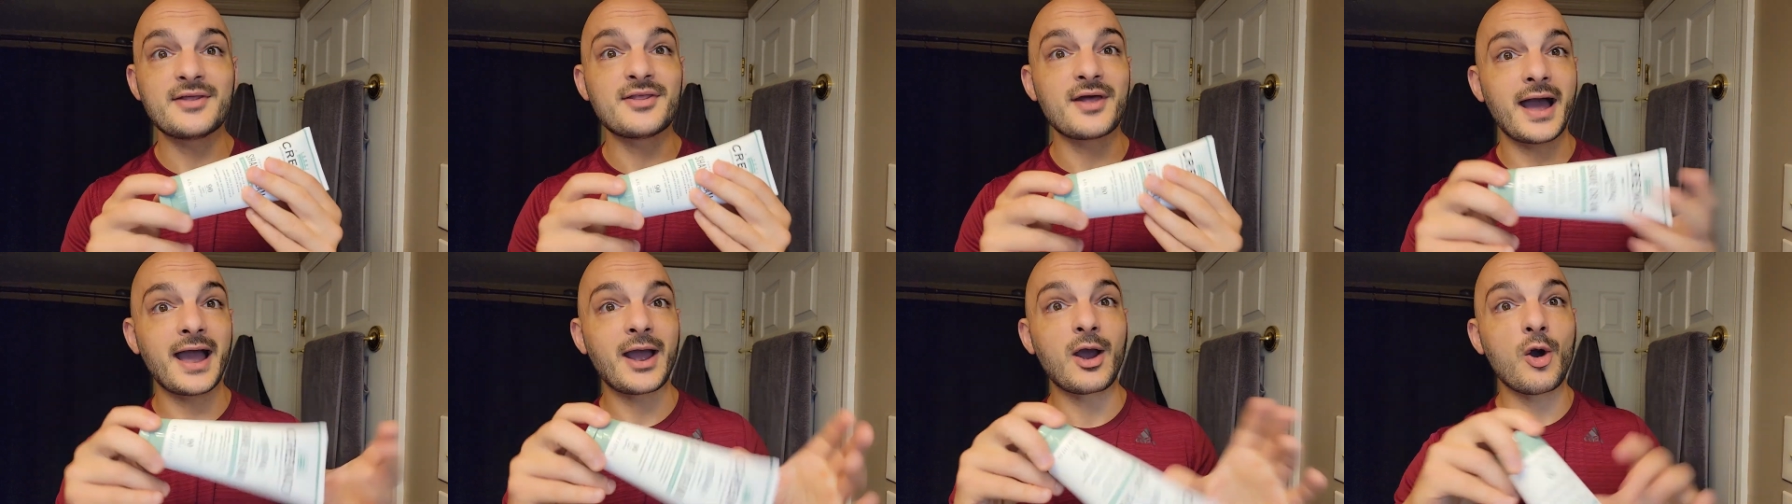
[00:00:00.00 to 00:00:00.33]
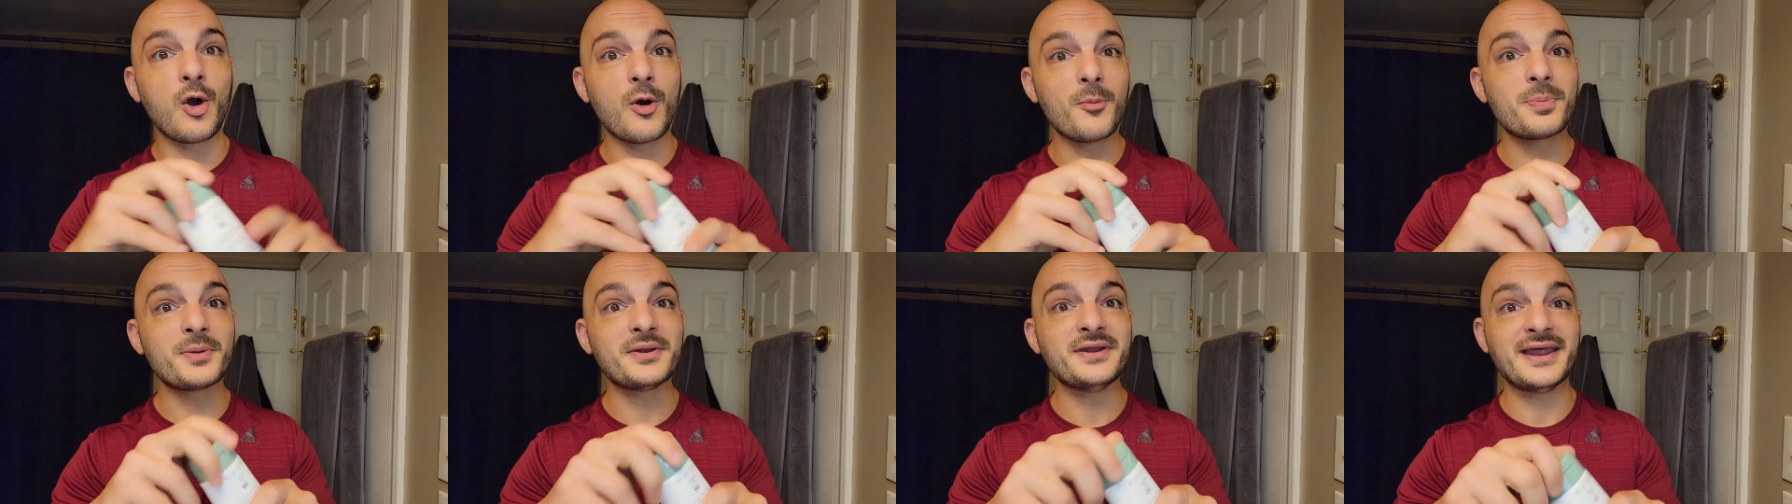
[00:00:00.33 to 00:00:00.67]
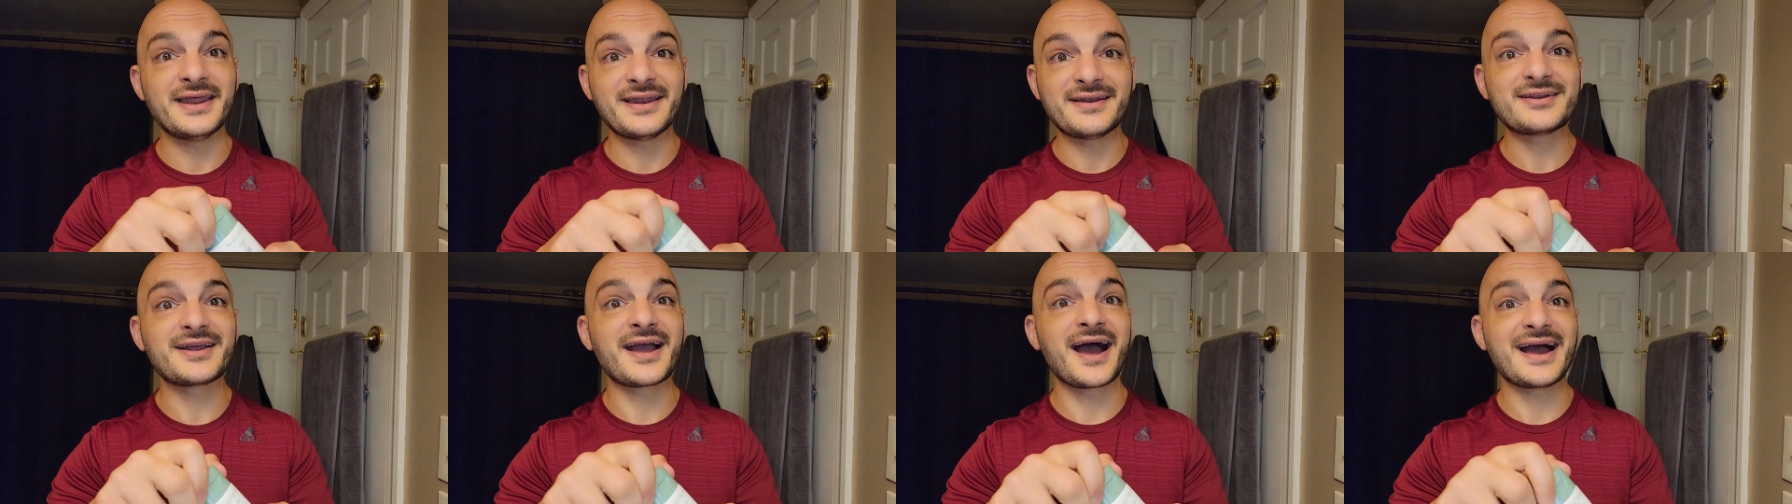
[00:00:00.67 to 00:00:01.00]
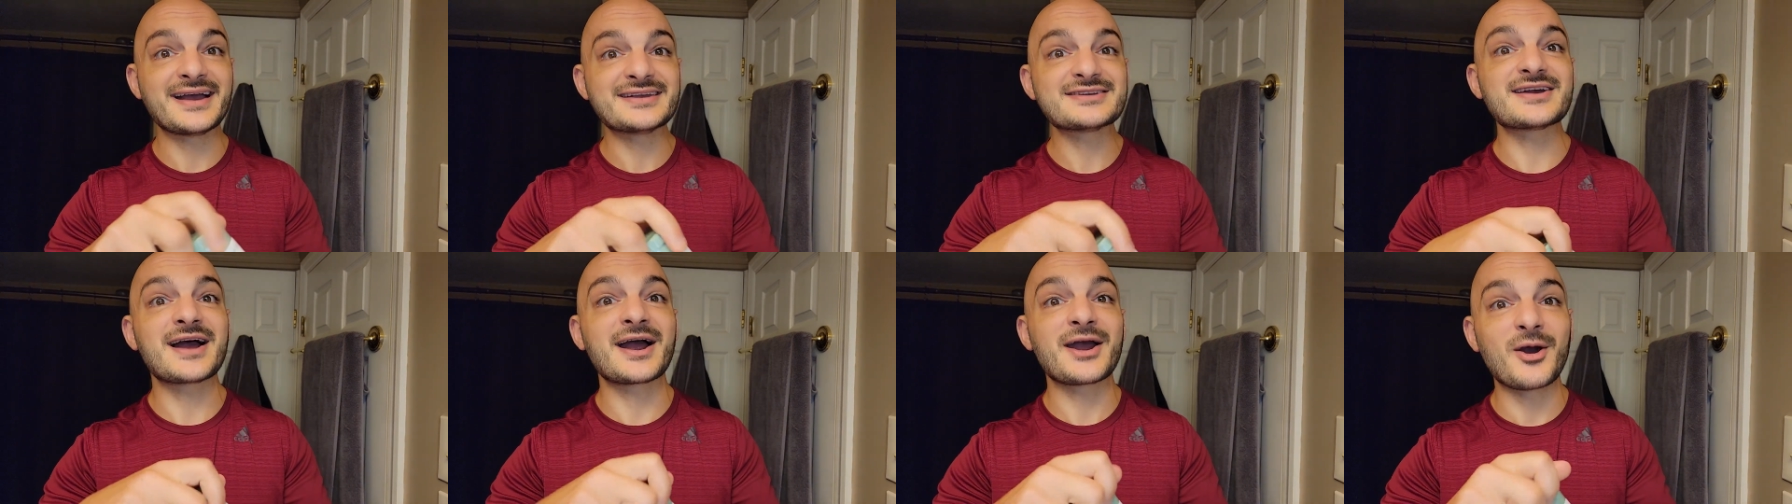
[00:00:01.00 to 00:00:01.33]
I opened it,
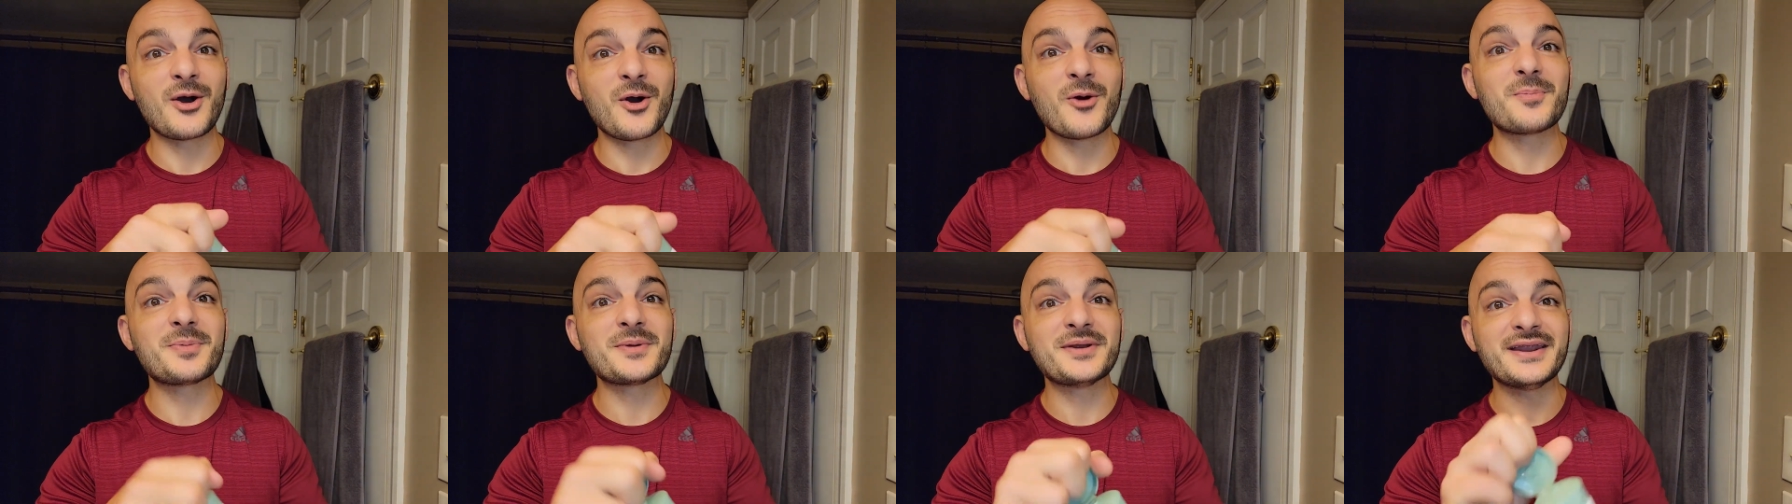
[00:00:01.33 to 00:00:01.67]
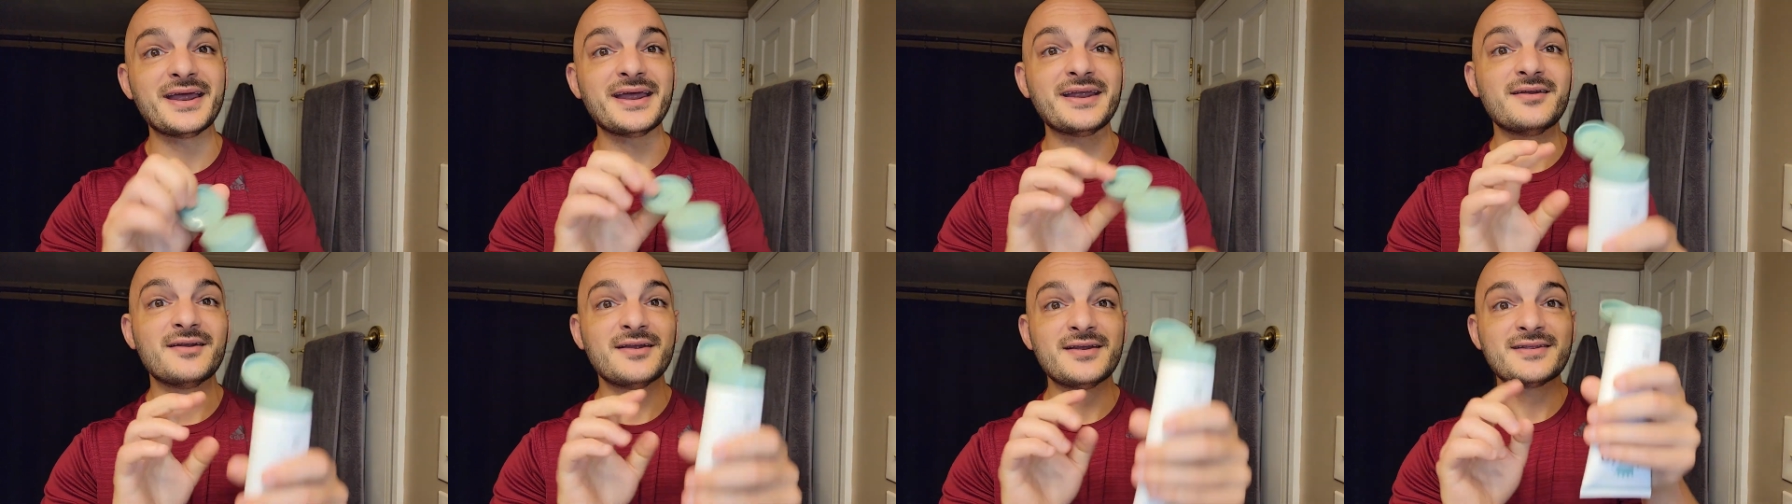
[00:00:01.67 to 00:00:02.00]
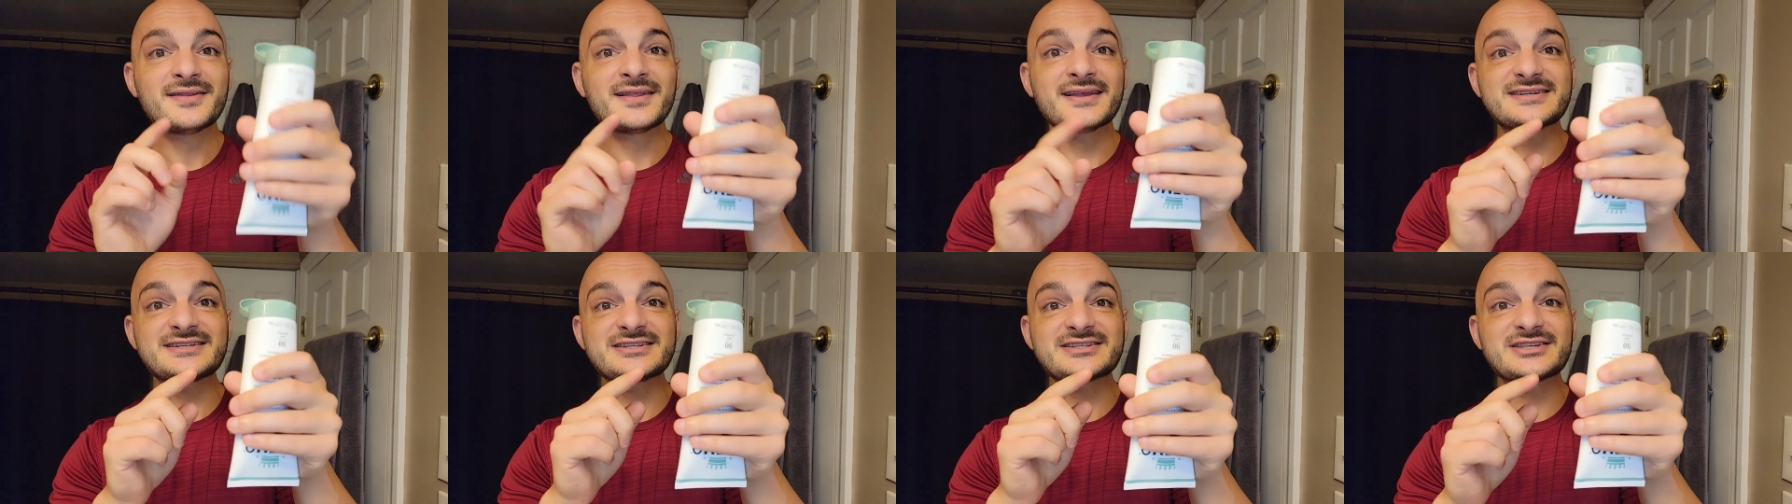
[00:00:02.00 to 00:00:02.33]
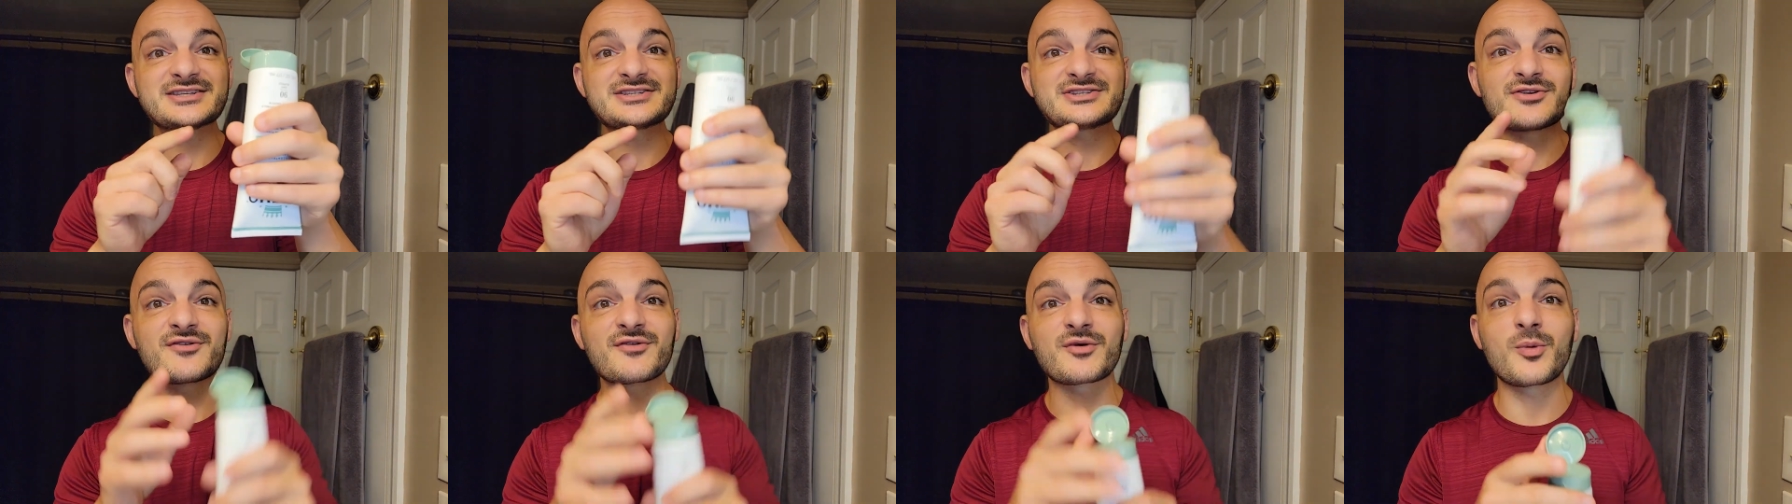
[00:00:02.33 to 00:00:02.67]
guys, I opened it. This is the
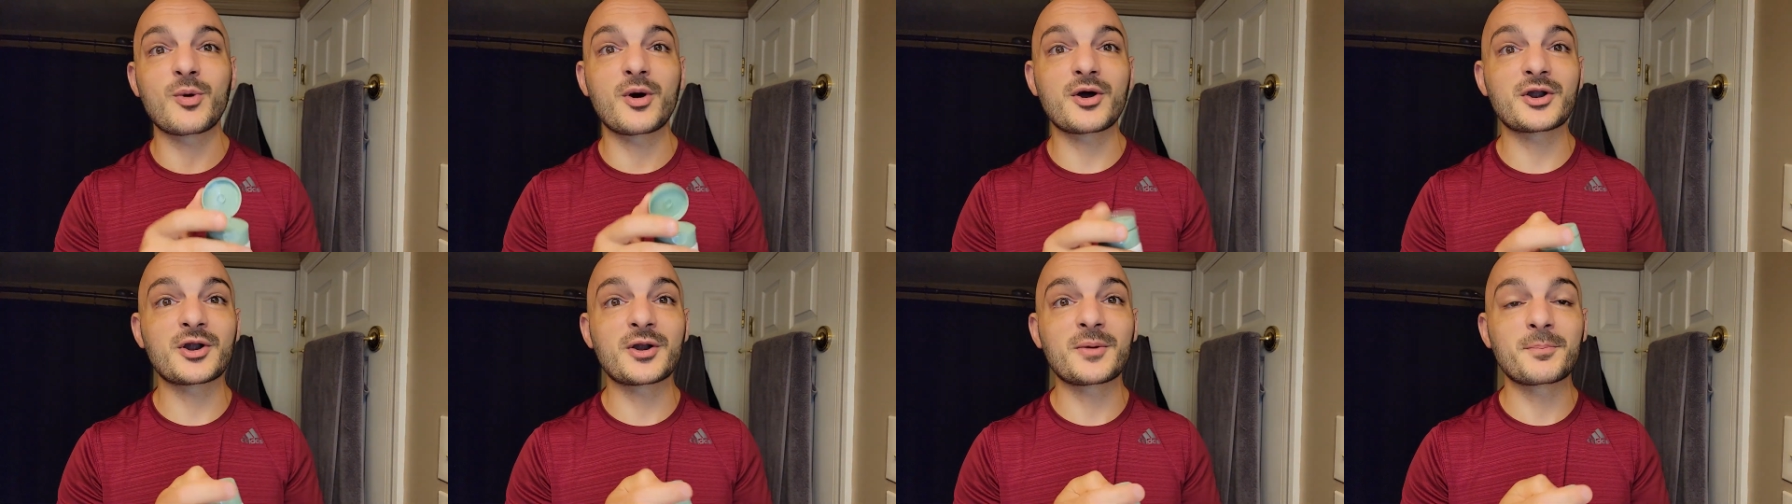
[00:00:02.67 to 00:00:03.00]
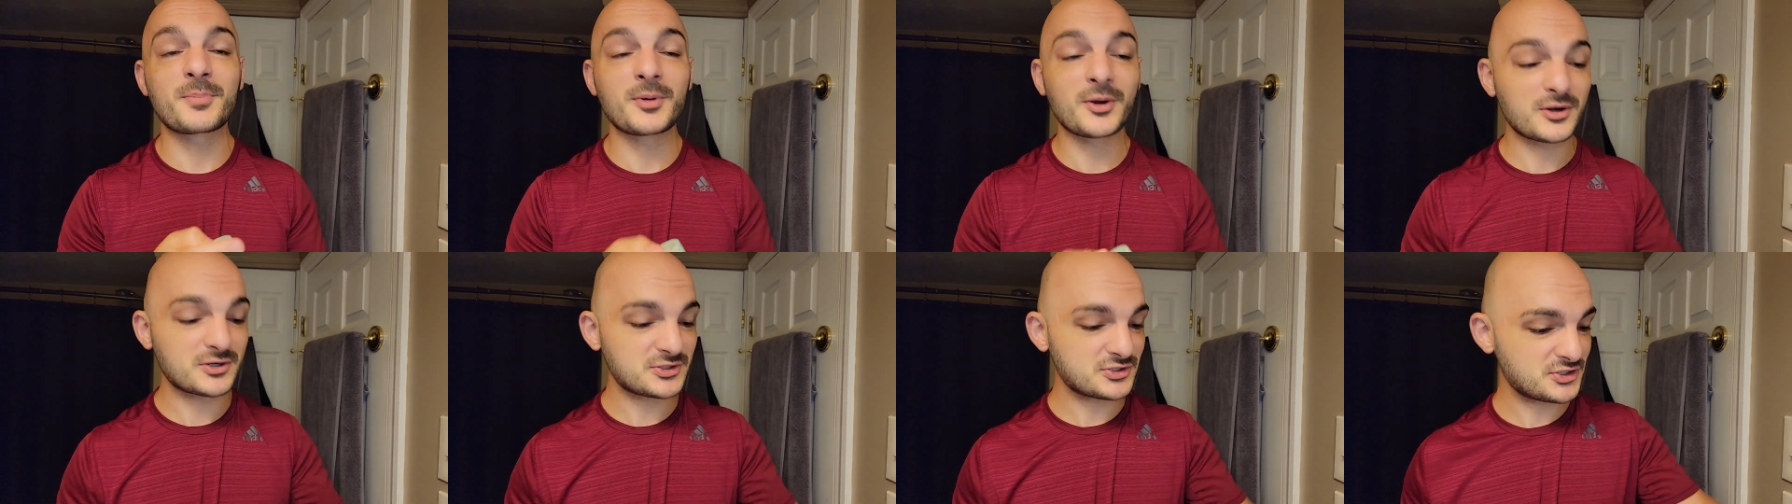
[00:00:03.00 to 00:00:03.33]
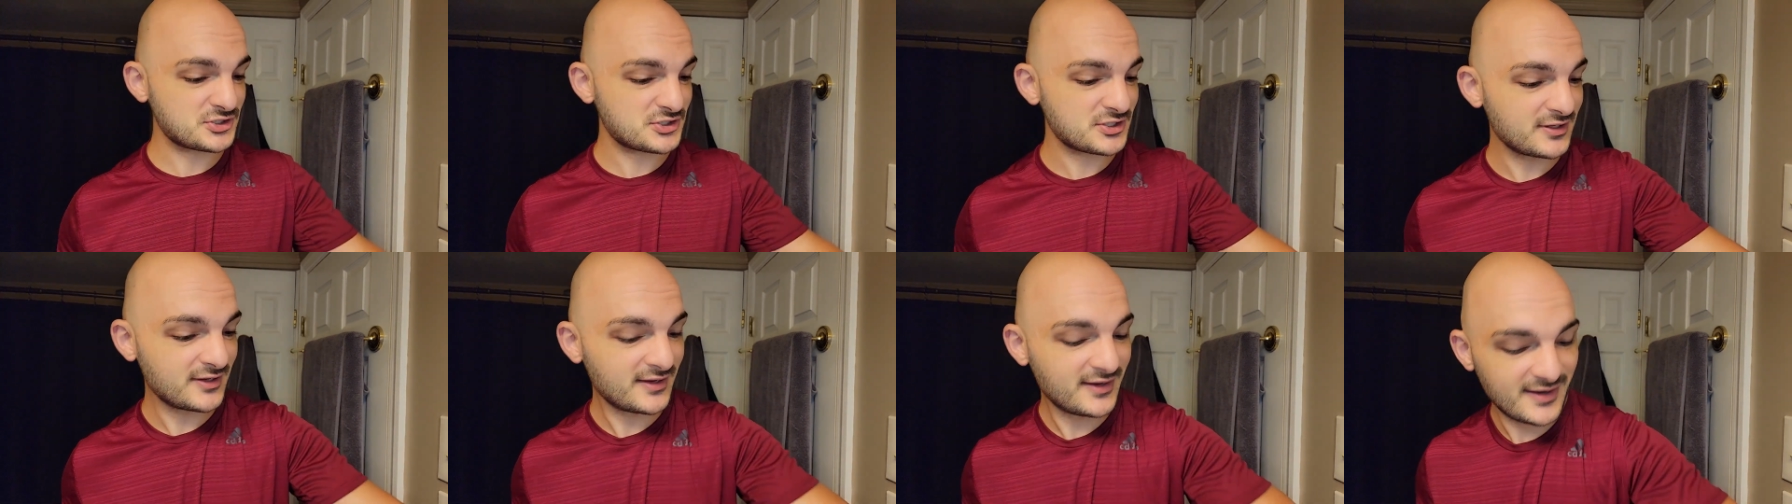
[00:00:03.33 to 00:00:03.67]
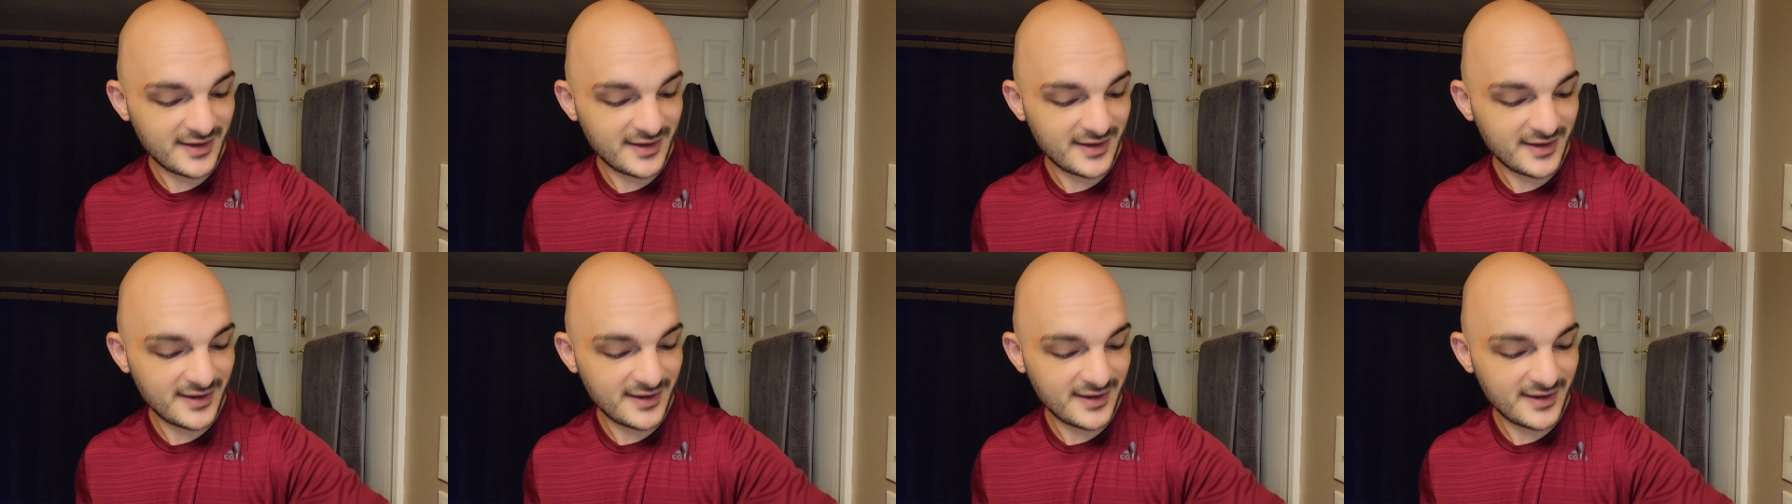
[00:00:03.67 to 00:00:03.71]
silver water and birch.